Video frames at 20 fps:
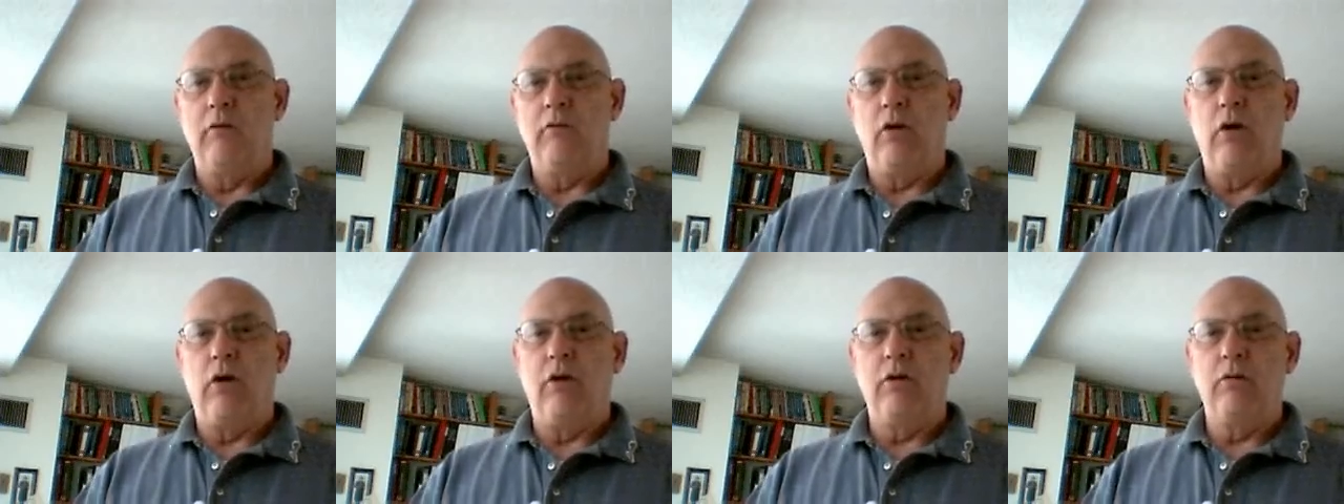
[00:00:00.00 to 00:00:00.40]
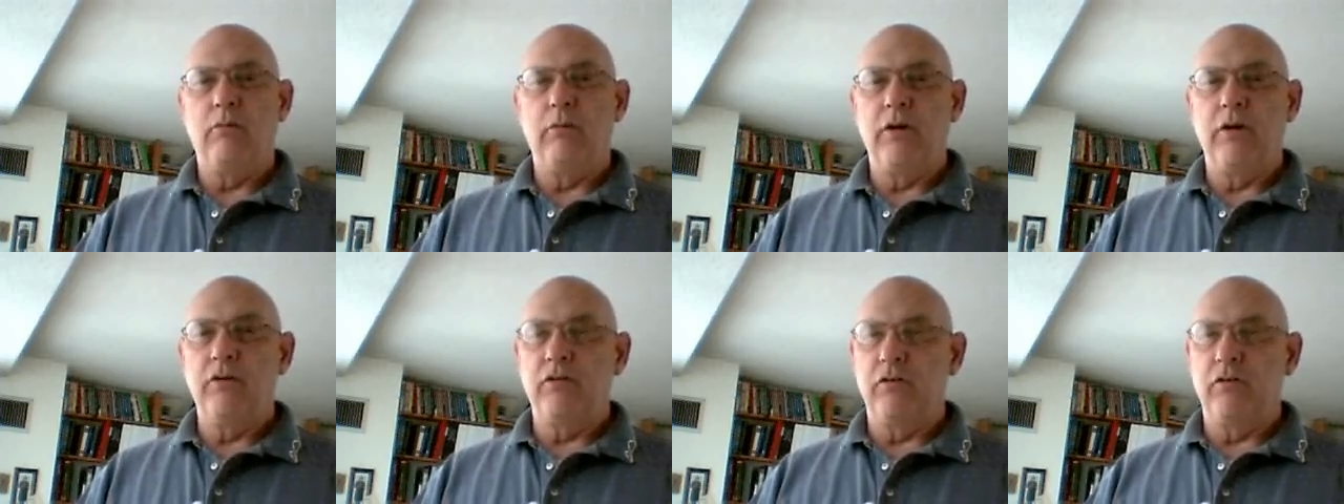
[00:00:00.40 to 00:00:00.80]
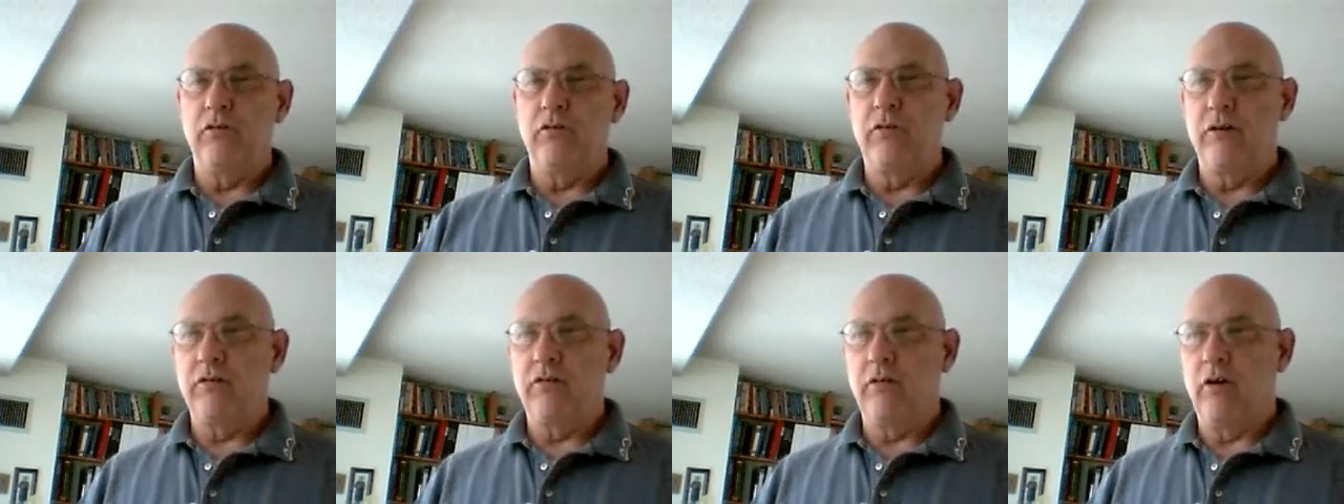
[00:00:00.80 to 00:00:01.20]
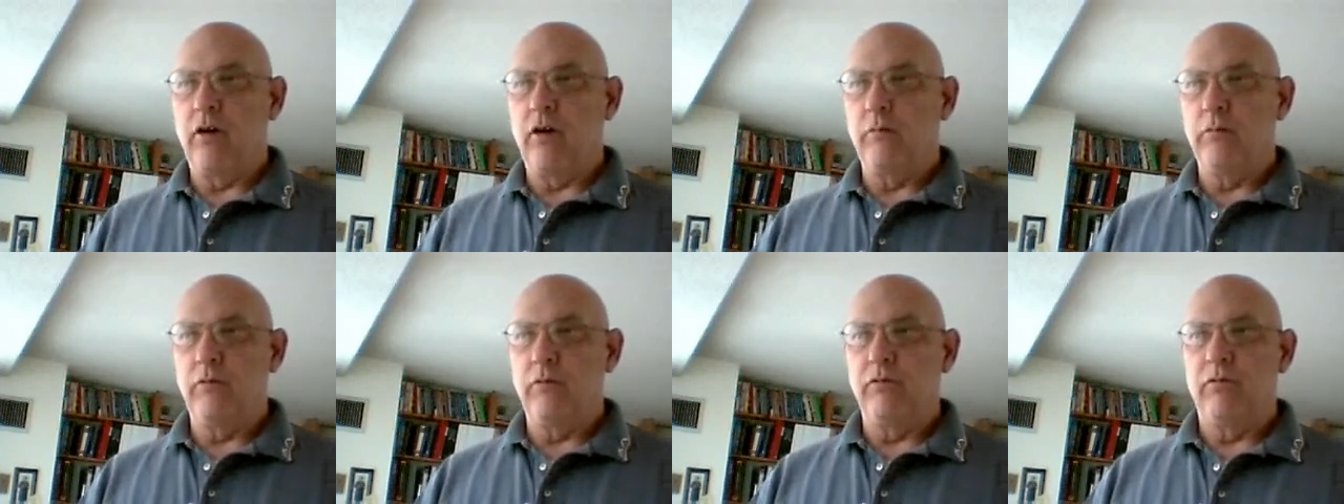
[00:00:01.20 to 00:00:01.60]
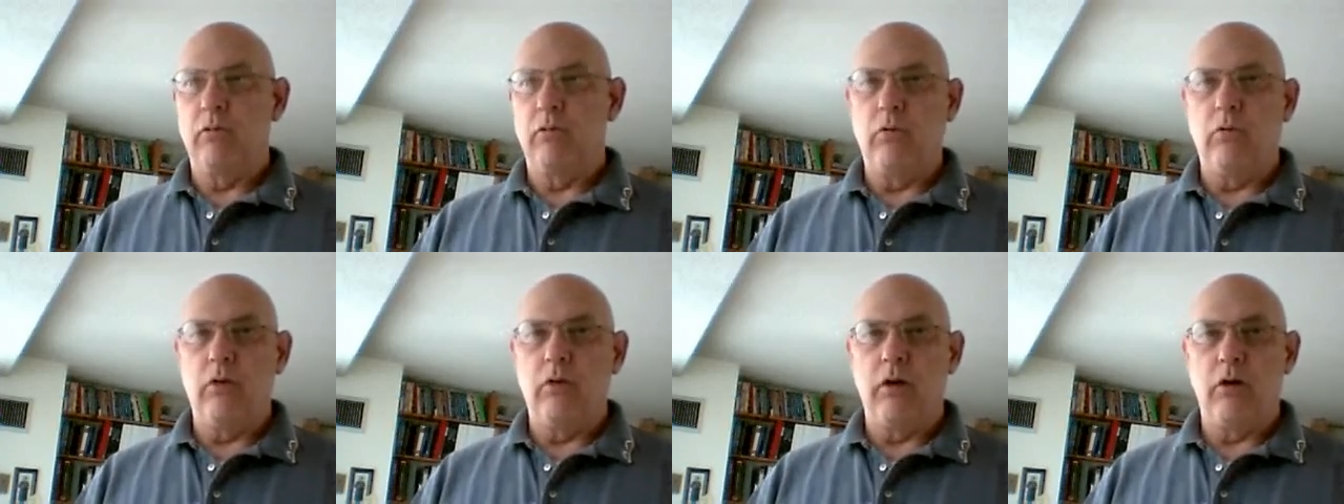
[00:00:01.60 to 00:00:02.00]
of all the research that's gone
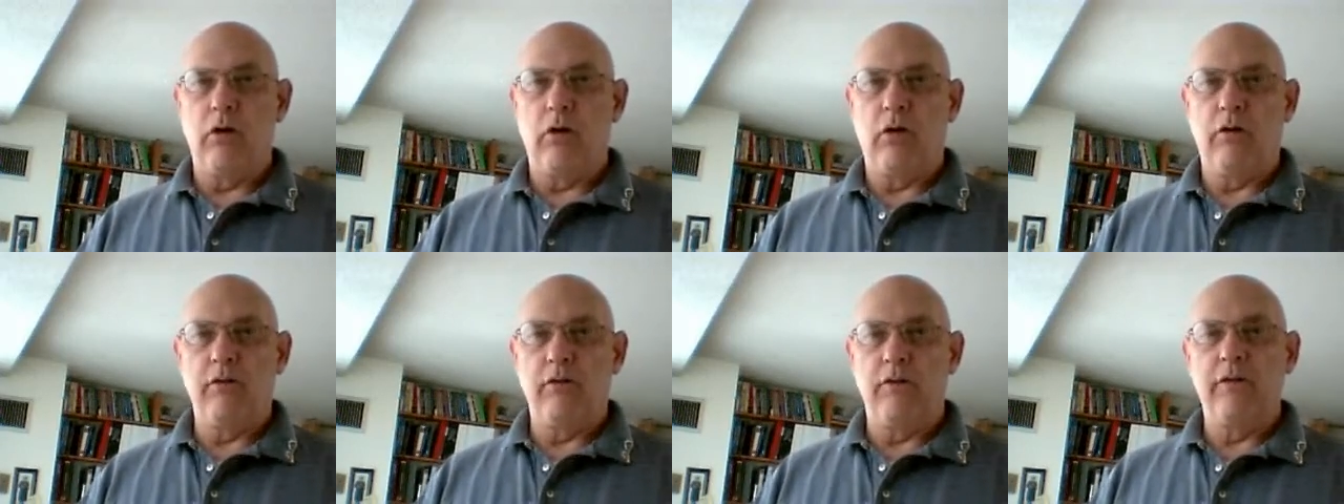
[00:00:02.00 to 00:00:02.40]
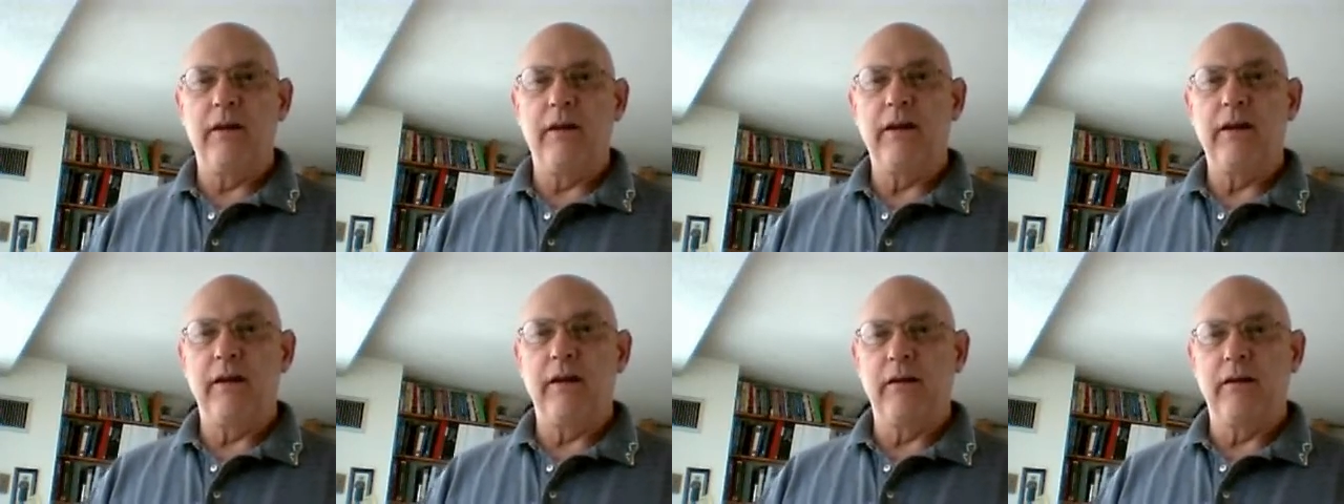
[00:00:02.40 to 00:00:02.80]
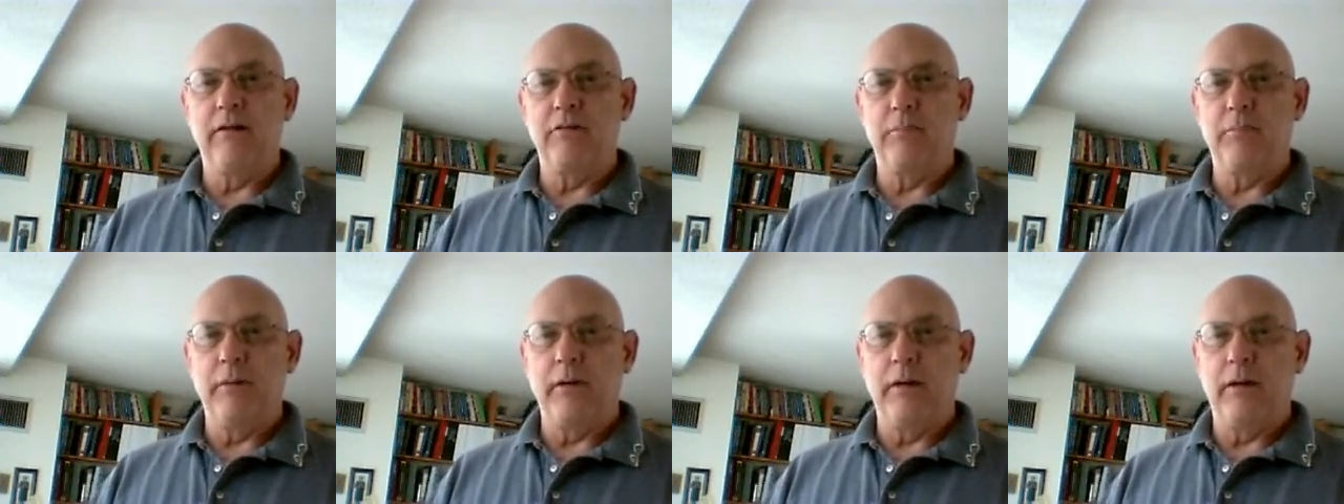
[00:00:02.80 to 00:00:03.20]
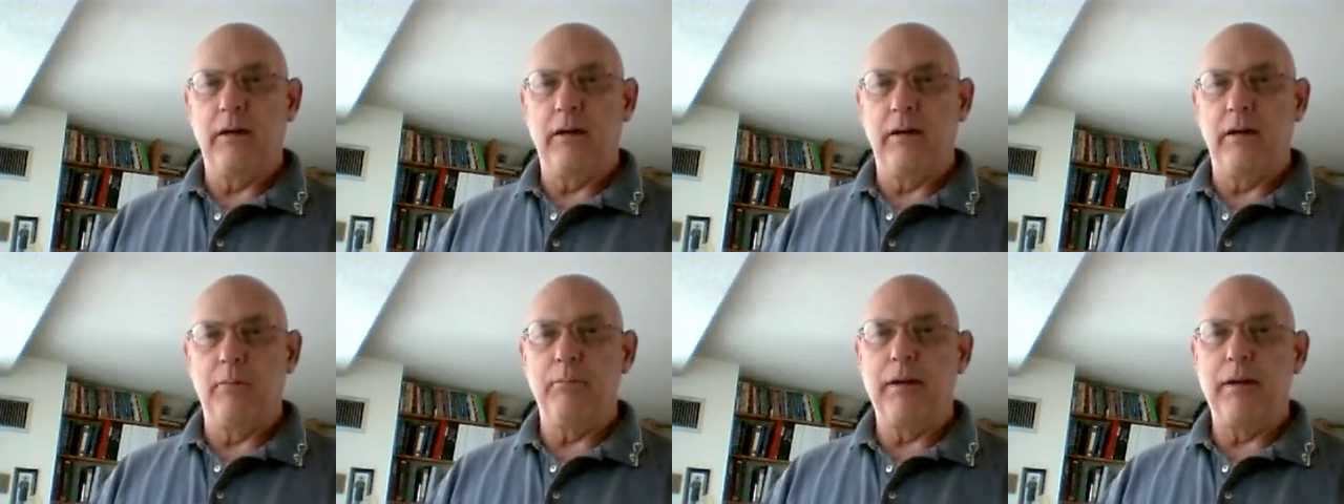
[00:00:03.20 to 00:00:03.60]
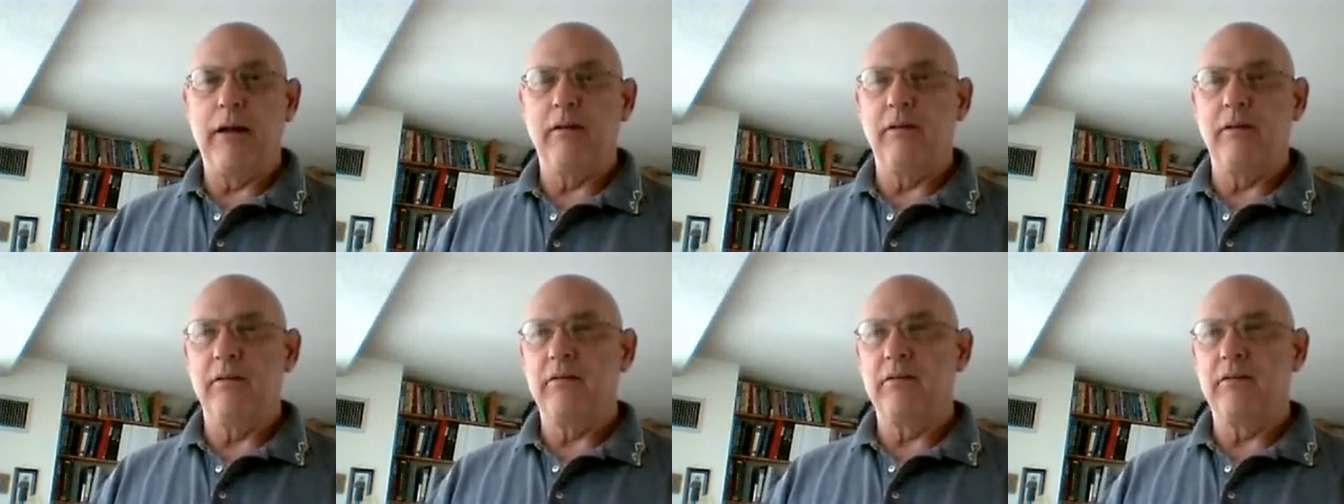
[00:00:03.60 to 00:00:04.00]
before and all the thinking that's been done
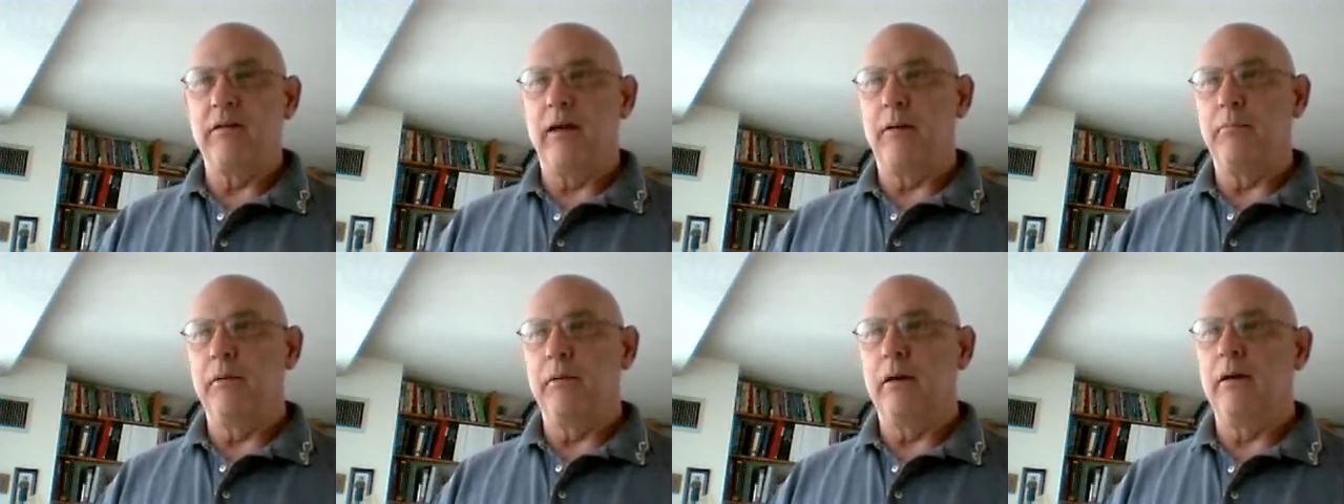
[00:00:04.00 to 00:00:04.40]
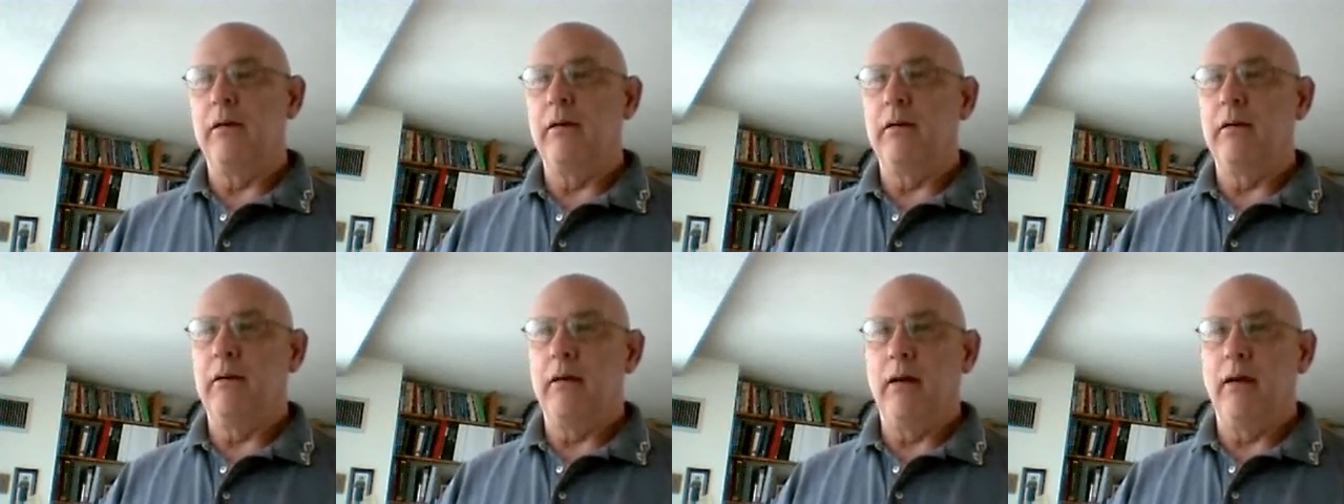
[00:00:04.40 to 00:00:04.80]
about this topic